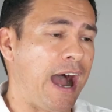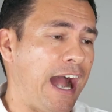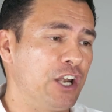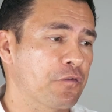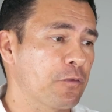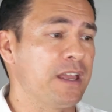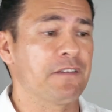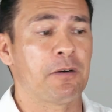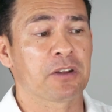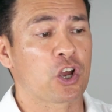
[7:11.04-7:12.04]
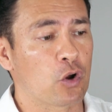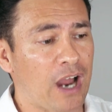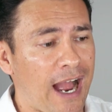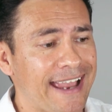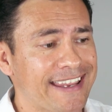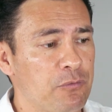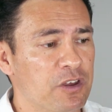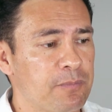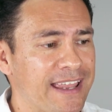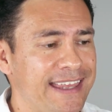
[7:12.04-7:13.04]
I know for me, if I'm going to go kayaking
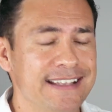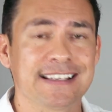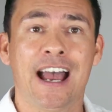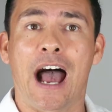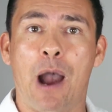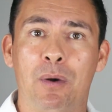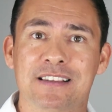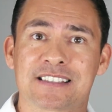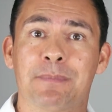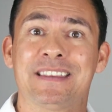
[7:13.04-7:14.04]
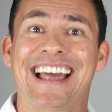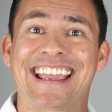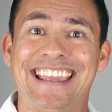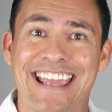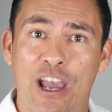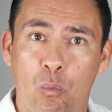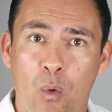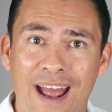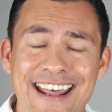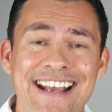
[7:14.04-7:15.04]
with my kids, I want something that can get
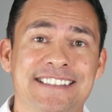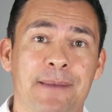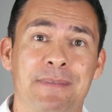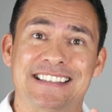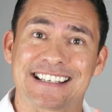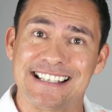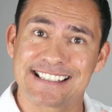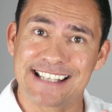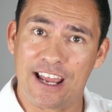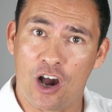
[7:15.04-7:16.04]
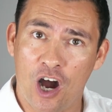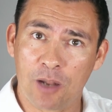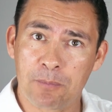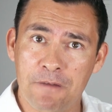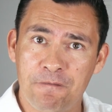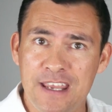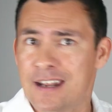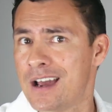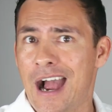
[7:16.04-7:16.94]
wet, something that's going to stay on my feet.